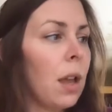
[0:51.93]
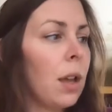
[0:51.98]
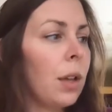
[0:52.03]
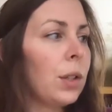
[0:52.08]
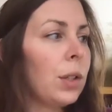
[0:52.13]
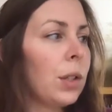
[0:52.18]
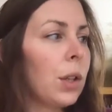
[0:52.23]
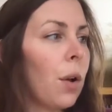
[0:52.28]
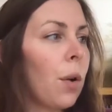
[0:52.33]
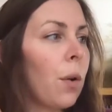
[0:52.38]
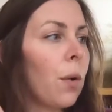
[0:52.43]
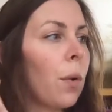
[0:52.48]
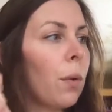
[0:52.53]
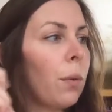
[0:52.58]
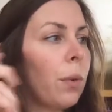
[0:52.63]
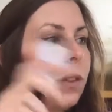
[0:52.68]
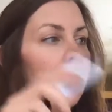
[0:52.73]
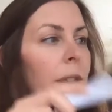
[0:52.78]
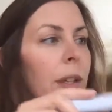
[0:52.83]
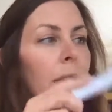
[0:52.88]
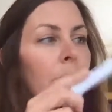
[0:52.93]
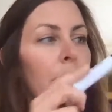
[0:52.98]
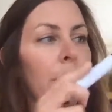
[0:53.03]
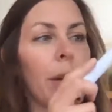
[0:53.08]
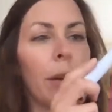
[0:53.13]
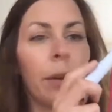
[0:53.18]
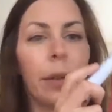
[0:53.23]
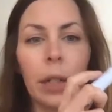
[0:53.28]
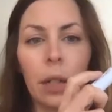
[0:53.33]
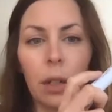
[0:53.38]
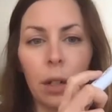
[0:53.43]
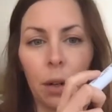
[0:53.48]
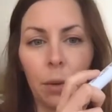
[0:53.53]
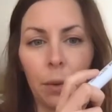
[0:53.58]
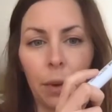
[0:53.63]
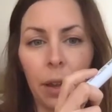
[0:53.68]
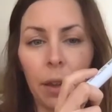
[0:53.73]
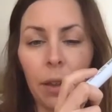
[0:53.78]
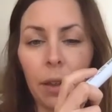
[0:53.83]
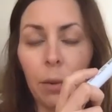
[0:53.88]
So with this, we always start
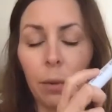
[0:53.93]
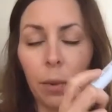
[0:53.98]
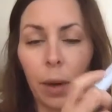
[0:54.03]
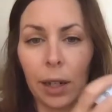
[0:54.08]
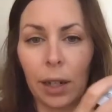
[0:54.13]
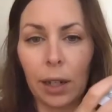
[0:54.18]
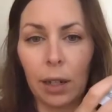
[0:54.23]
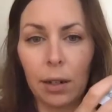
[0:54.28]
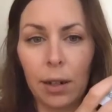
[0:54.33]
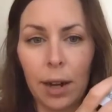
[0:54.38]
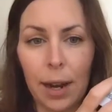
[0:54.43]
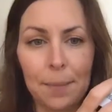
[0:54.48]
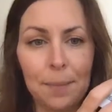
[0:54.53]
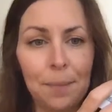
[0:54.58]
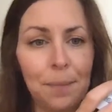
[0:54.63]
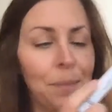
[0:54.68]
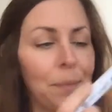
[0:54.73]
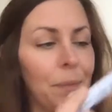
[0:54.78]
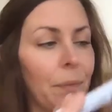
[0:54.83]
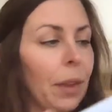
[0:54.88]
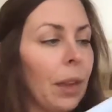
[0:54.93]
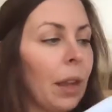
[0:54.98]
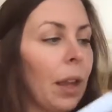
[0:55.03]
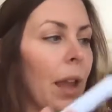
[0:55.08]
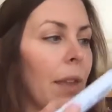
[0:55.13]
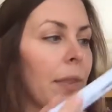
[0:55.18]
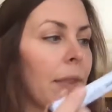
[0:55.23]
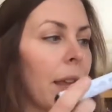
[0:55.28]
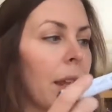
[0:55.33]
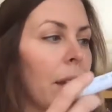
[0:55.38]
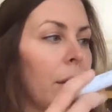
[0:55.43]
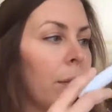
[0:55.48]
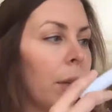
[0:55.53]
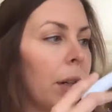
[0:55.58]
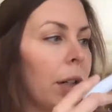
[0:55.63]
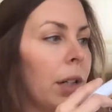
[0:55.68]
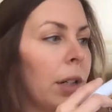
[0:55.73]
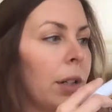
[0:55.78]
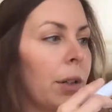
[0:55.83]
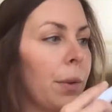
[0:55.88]
with writing our name, and then we're
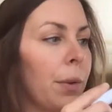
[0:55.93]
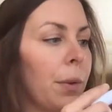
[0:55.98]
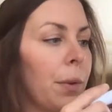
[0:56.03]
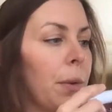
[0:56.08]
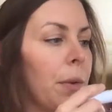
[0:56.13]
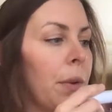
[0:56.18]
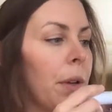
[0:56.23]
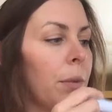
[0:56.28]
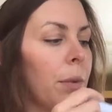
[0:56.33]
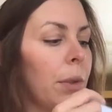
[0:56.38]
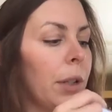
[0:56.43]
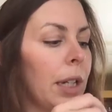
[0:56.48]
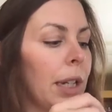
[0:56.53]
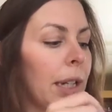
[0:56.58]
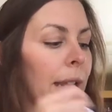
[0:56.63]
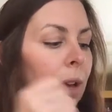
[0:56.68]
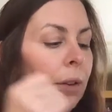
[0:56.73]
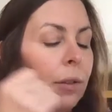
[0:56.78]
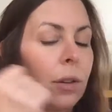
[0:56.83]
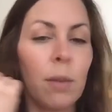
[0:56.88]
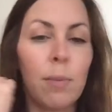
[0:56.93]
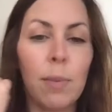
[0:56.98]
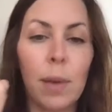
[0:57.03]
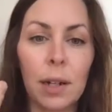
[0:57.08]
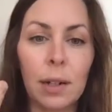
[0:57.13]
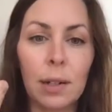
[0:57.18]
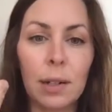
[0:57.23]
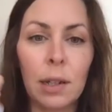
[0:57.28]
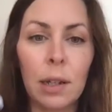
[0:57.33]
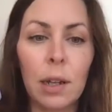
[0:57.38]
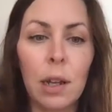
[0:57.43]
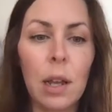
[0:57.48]
going to go through and we're going to count our bugs.